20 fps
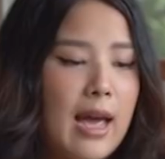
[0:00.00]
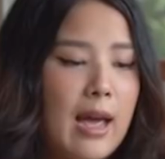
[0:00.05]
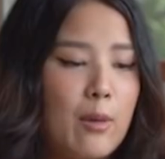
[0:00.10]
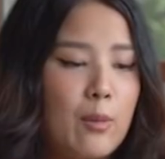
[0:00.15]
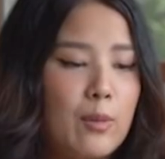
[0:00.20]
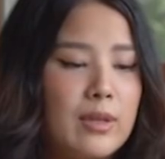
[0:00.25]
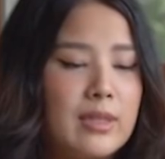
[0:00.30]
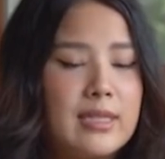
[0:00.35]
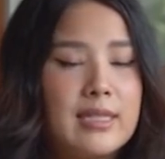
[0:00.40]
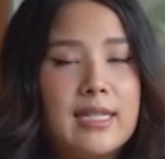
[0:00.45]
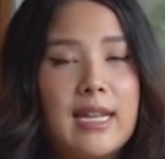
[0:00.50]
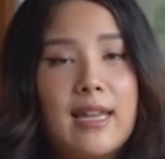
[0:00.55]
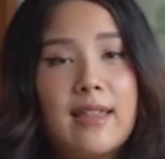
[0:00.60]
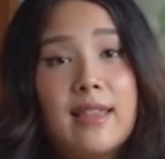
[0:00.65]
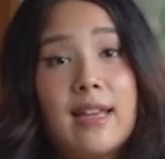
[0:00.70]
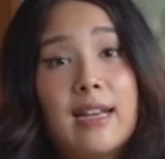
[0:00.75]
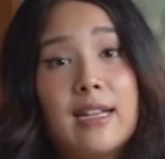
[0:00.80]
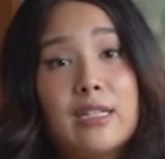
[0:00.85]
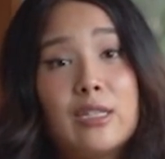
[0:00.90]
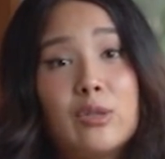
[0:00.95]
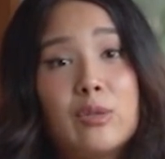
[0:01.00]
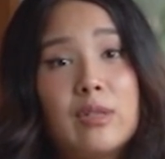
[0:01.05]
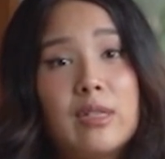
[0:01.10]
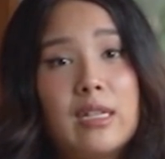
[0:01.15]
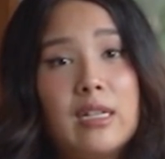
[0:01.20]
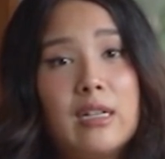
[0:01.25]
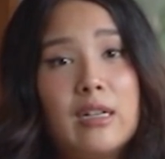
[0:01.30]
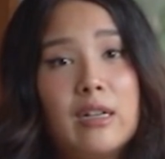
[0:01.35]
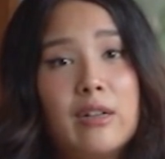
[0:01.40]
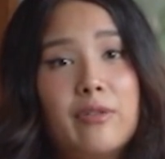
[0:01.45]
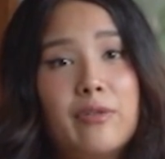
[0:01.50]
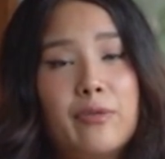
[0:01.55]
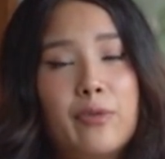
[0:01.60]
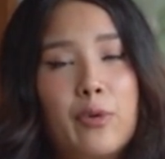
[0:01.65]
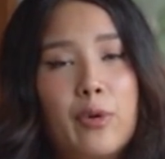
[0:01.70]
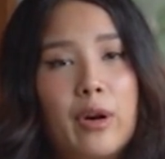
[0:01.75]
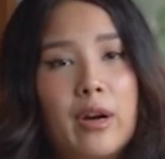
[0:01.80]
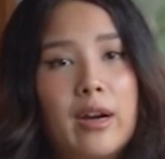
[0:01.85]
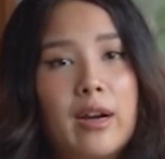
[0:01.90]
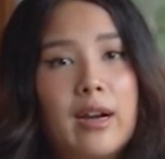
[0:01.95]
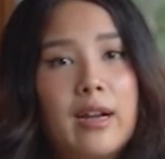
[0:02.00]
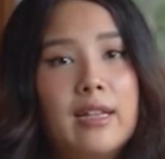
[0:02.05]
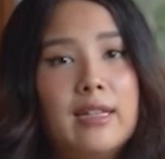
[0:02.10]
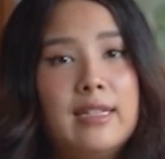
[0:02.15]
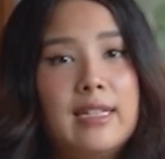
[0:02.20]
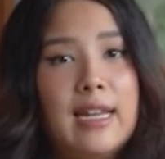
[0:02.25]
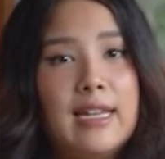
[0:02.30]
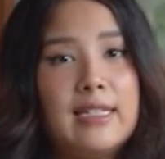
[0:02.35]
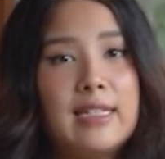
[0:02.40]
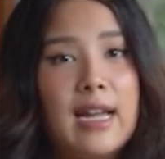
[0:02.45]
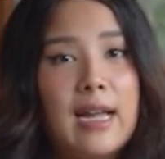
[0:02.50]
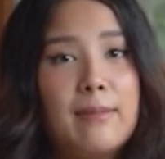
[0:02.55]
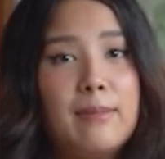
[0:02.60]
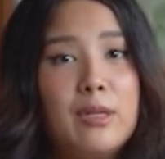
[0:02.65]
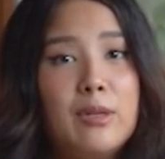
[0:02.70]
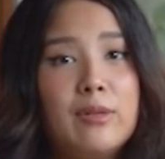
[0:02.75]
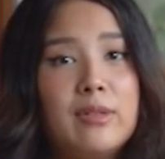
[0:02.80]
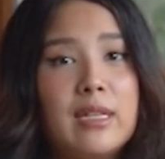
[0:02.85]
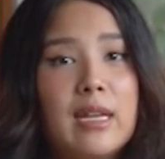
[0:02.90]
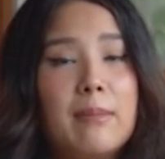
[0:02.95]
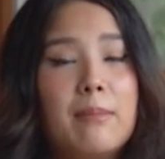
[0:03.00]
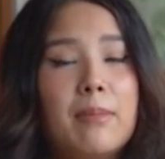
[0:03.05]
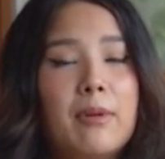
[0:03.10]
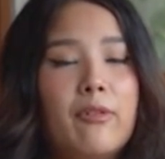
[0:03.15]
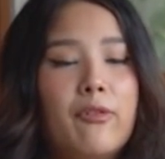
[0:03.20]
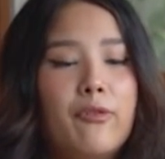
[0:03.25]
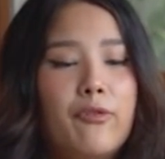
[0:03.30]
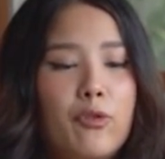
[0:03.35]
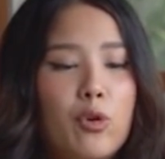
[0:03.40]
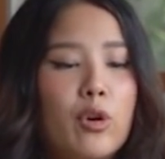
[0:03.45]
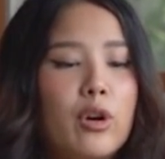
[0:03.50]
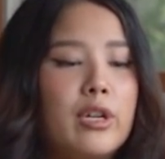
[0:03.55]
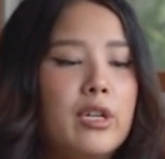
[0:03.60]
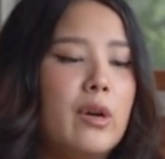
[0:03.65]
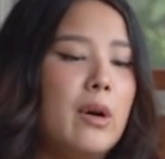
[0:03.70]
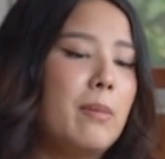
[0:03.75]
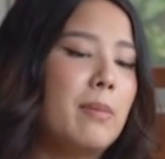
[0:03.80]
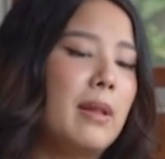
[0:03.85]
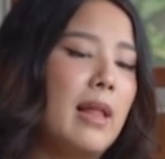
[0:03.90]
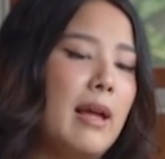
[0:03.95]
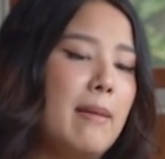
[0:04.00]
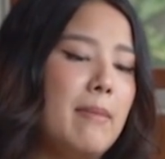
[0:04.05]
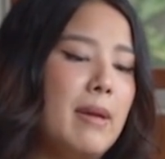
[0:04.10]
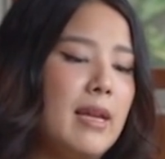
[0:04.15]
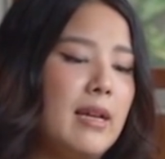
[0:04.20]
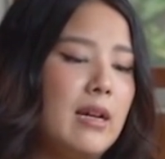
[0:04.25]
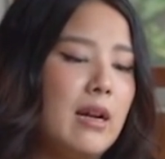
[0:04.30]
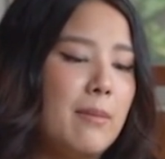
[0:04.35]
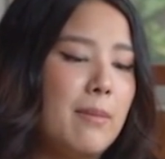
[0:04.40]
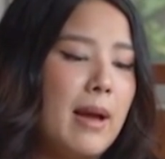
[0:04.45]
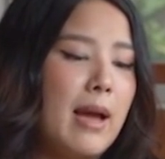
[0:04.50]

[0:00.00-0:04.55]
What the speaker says: I would say that it's really good for daytime use and before you apply makeup.